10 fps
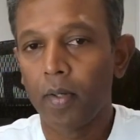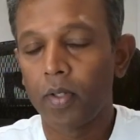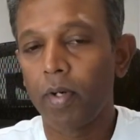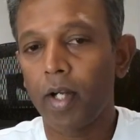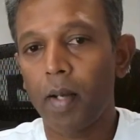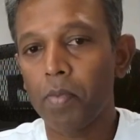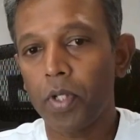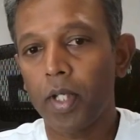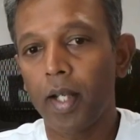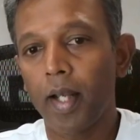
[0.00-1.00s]
So when it comes
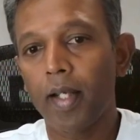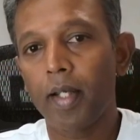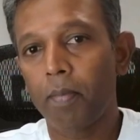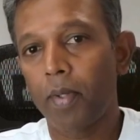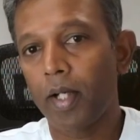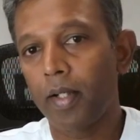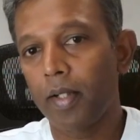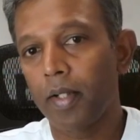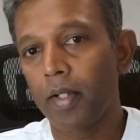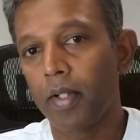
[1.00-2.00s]
to AI pillar,
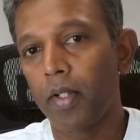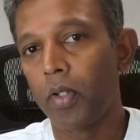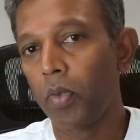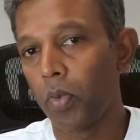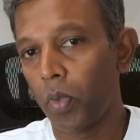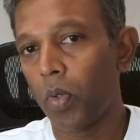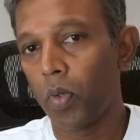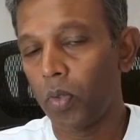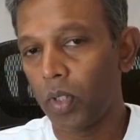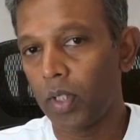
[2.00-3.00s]
you
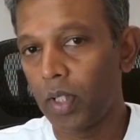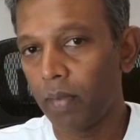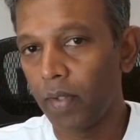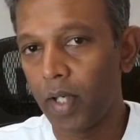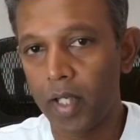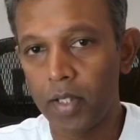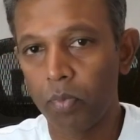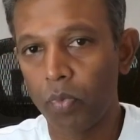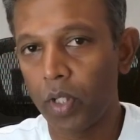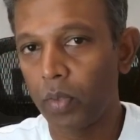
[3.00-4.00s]
know the world is
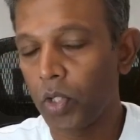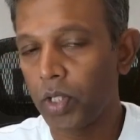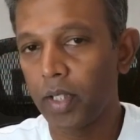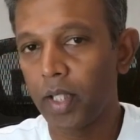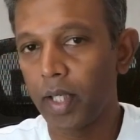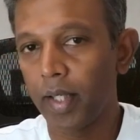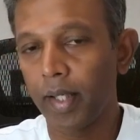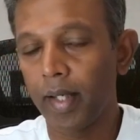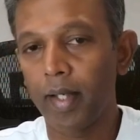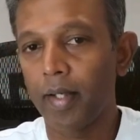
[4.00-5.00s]
moving towards generative
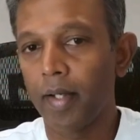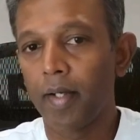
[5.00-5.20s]
AI.